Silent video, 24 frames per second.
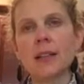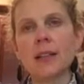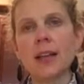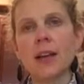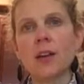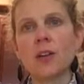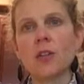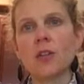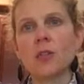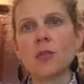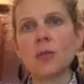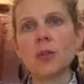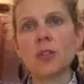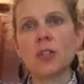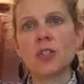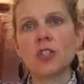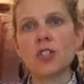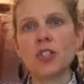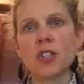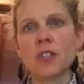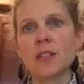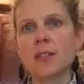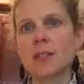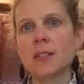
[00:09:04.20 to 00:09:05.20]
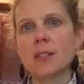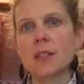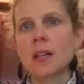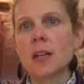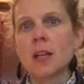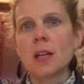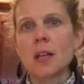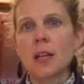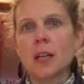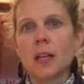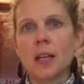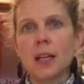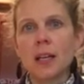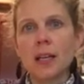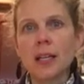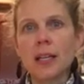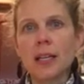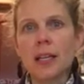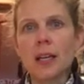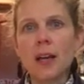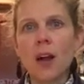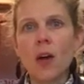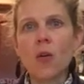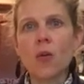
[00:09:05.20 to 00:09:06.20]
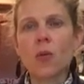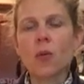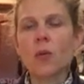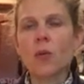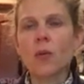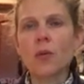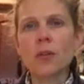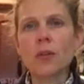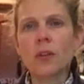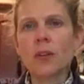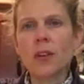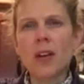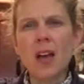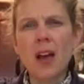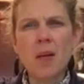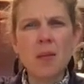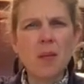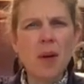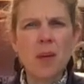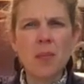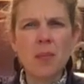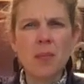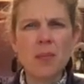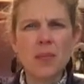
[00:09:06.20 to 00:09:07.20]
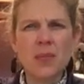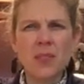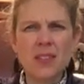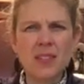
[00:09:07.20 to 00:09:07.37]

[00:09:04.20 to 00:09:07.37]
that was just, you know, come up.